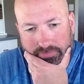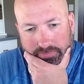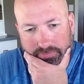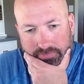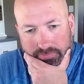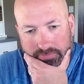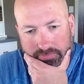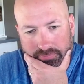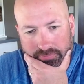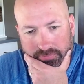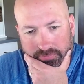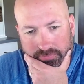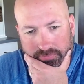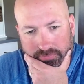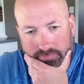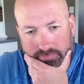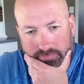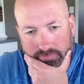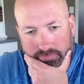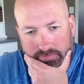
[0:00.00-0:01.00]

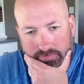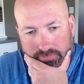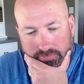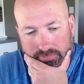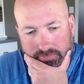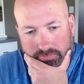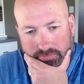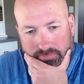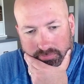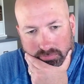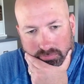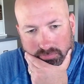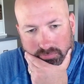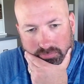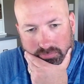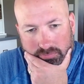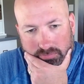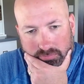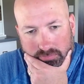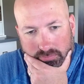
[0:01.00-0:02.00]

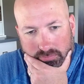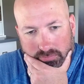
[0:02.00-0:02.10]
Nothing is said.